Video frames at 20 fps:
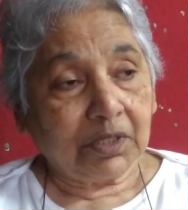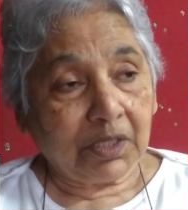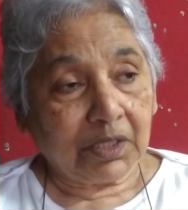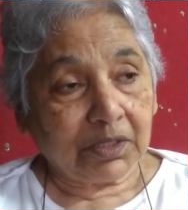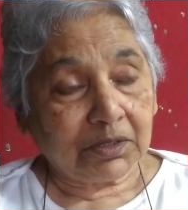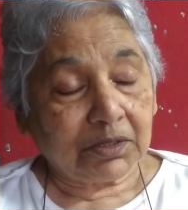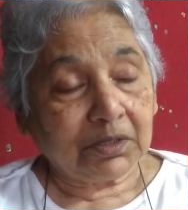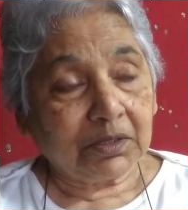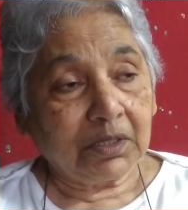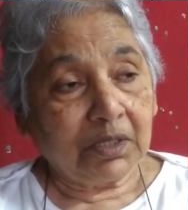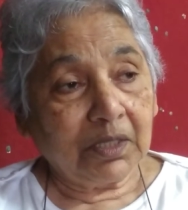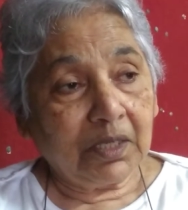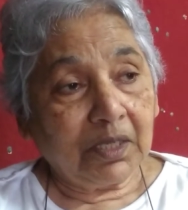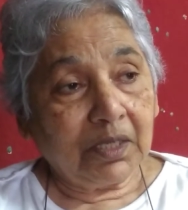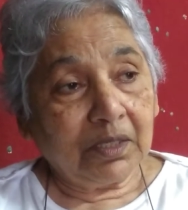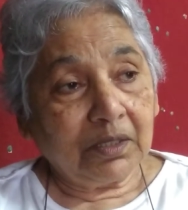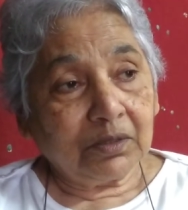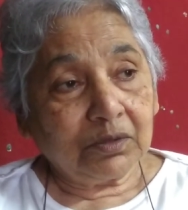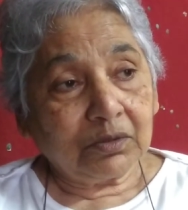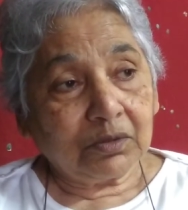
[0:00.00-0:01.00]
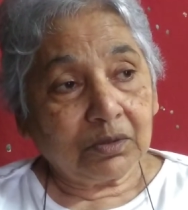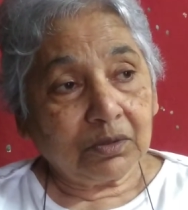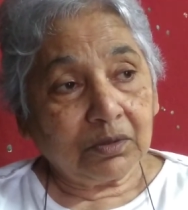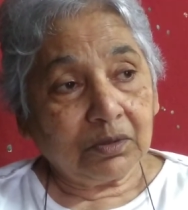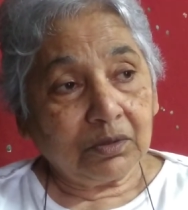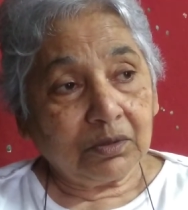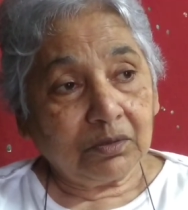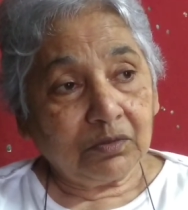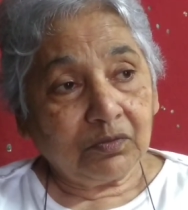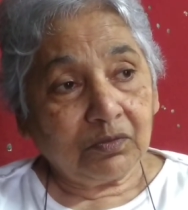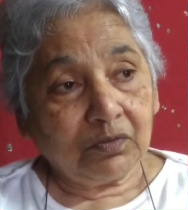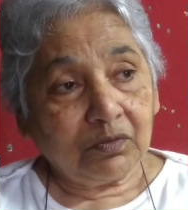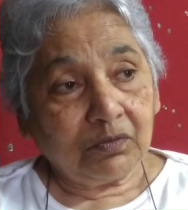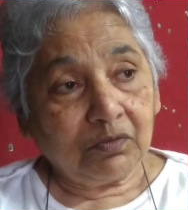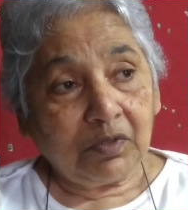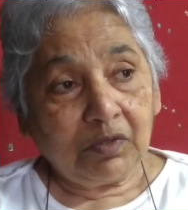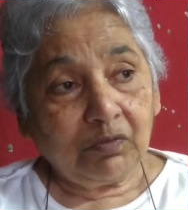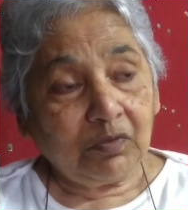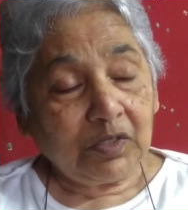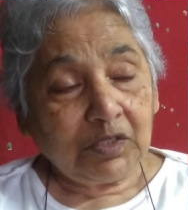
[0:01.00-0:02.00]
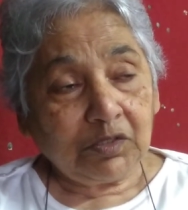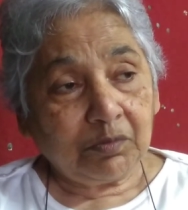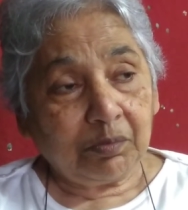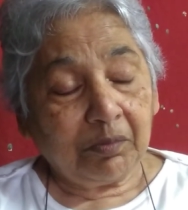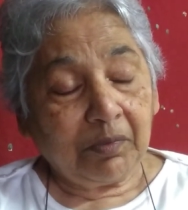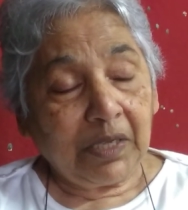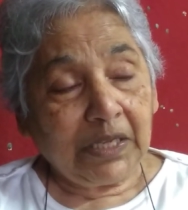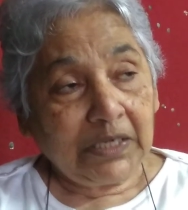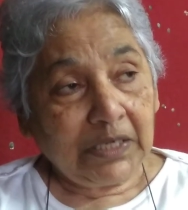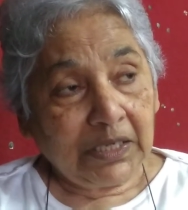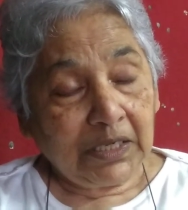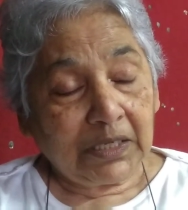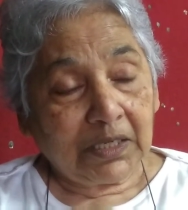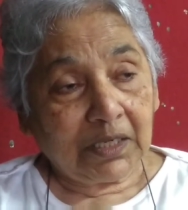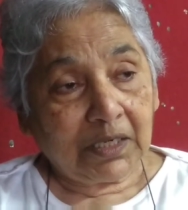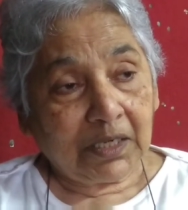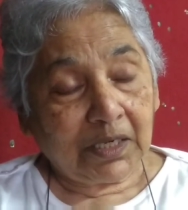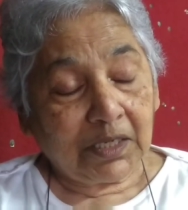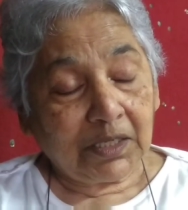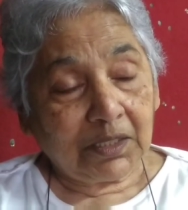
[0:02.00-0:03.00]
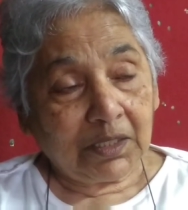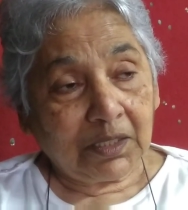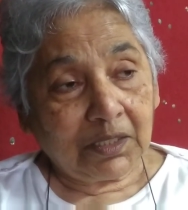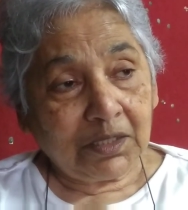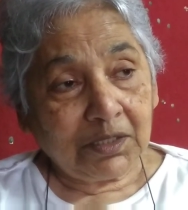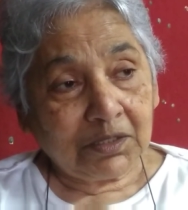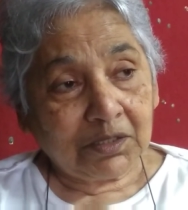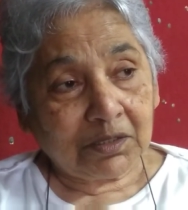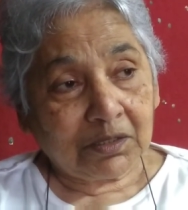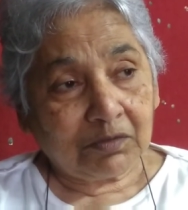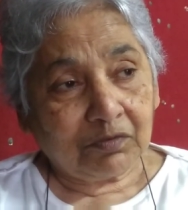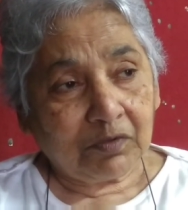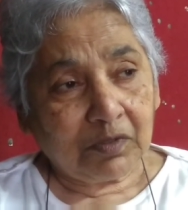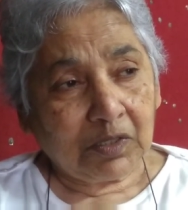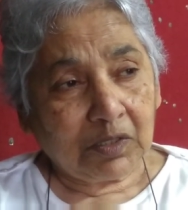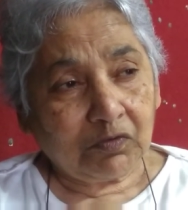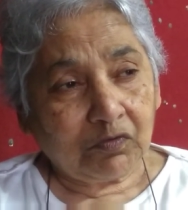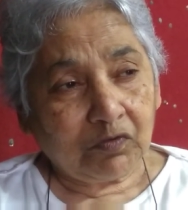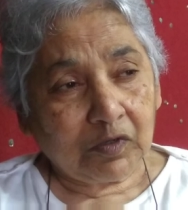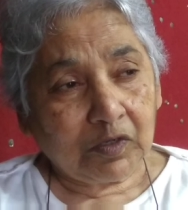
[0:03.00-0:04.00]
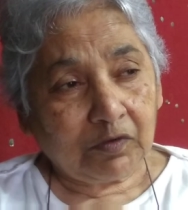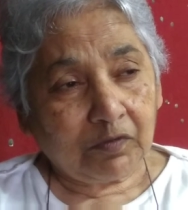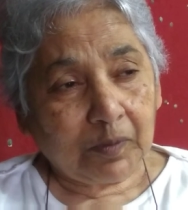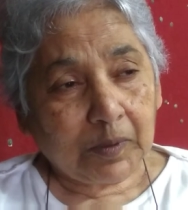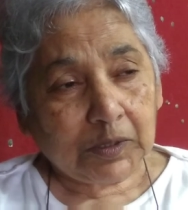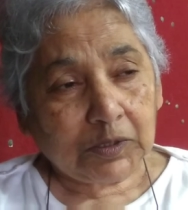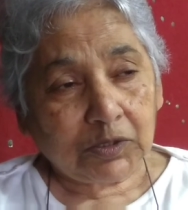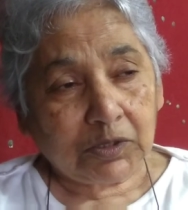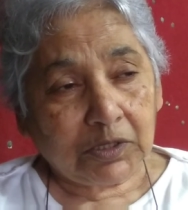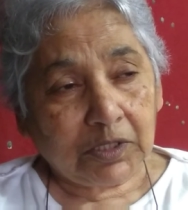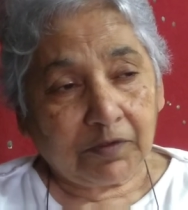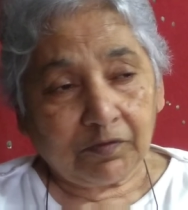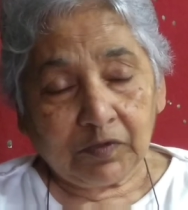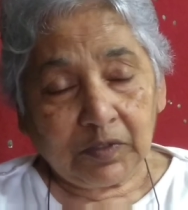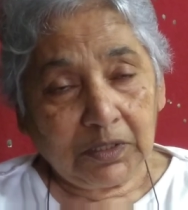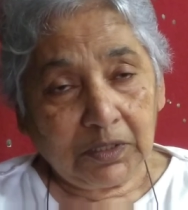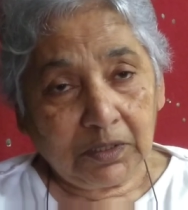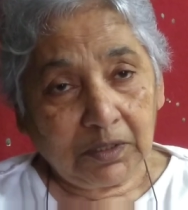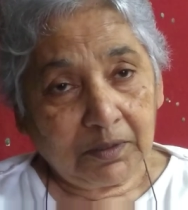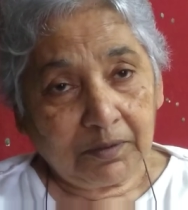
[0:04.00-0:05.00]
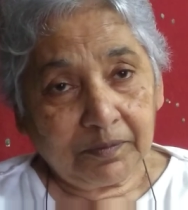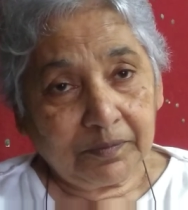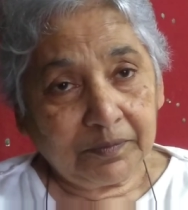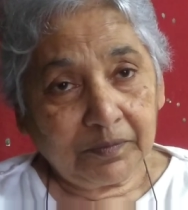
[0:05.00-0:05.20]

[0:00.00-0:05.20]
Yes. So we weren't many ladies. We were about seven.